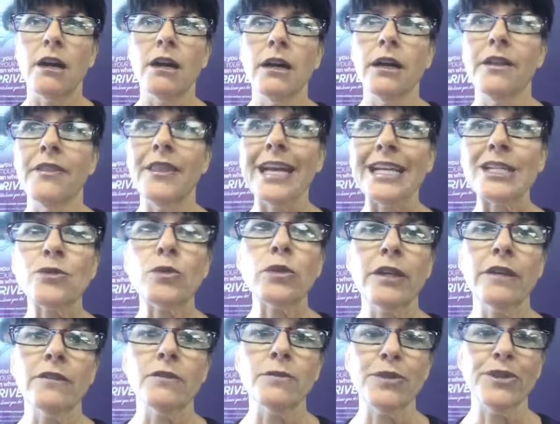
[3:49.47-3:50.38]
that's what
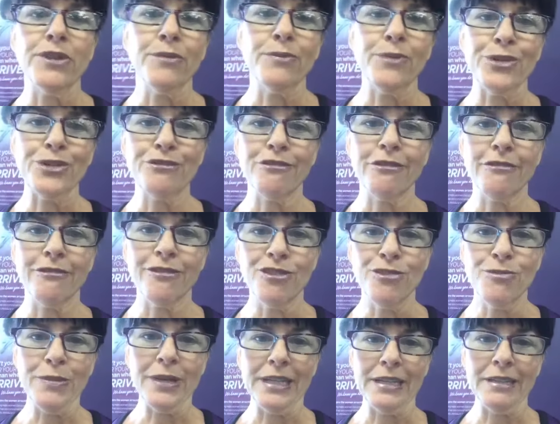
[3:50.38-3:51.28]
gives me the most
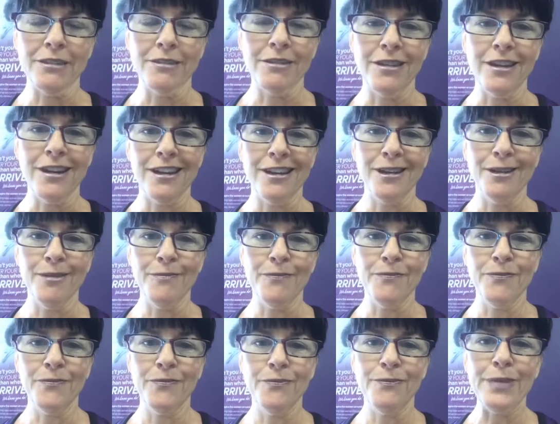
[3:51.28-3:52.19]
fulfillment,
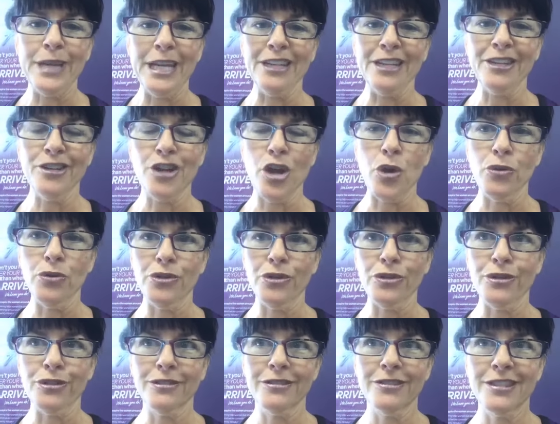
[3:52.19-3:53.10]
being an
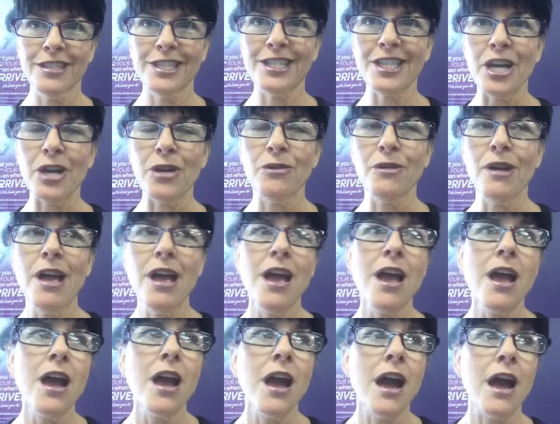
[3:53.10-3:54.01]
owner. So
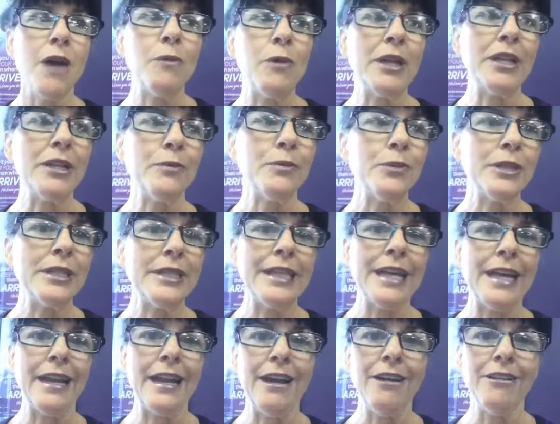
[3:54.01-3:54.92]
I wanted to put
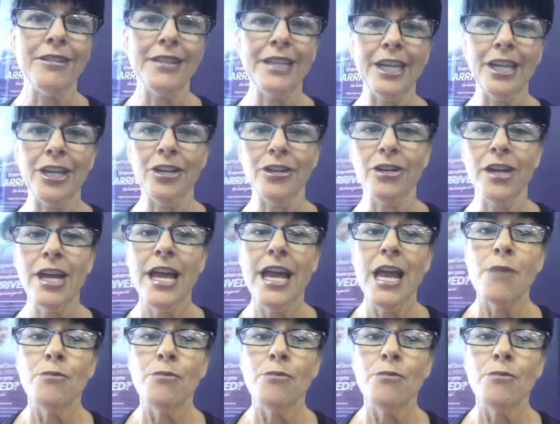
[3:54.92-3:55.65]
that out there.